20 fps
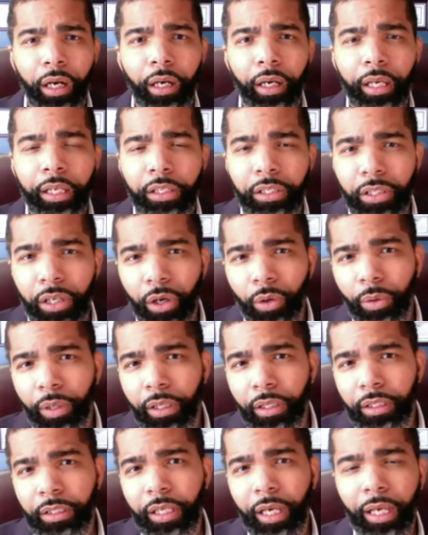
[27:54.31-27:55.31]
And so in the
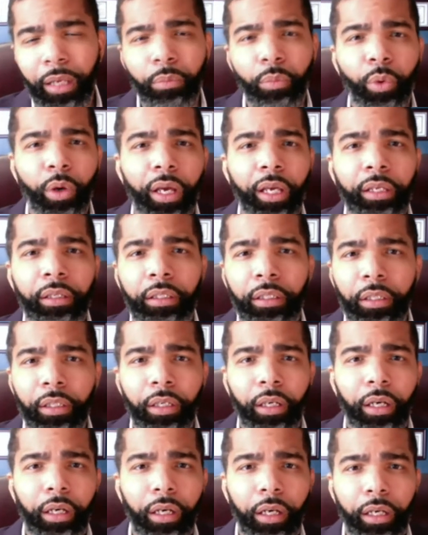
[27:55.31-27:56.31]
same way,
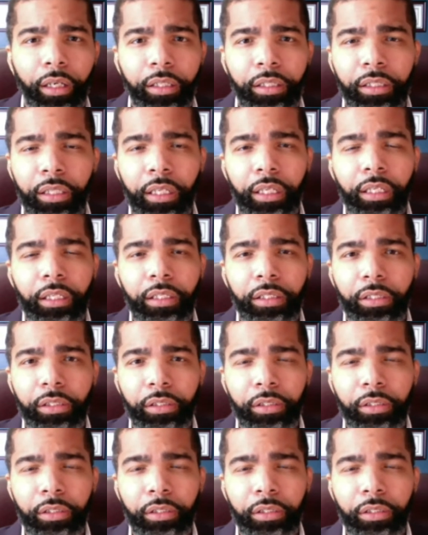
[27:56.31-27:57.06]
cities,